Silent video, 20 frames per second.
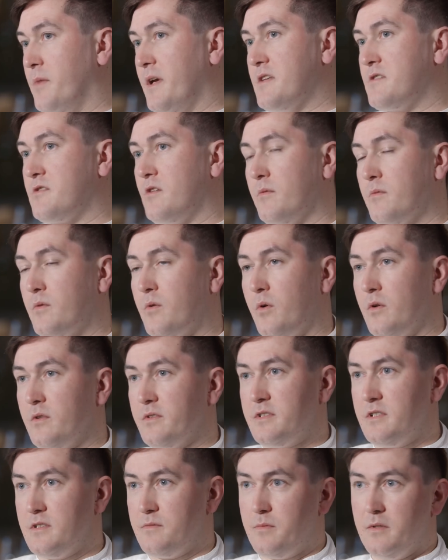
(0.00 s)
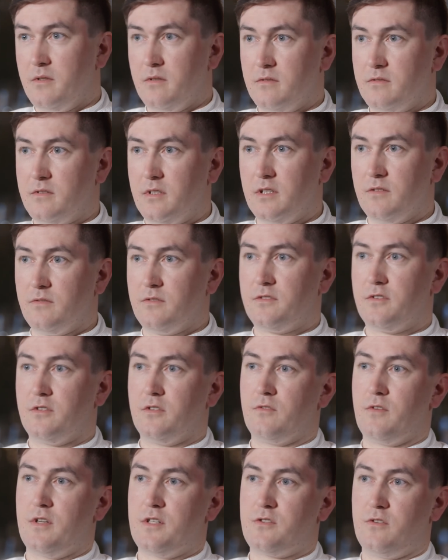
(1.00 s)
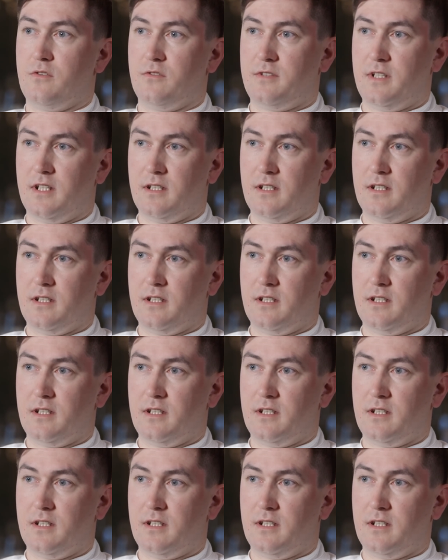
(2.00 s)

best top quality is being delivered to the restaurant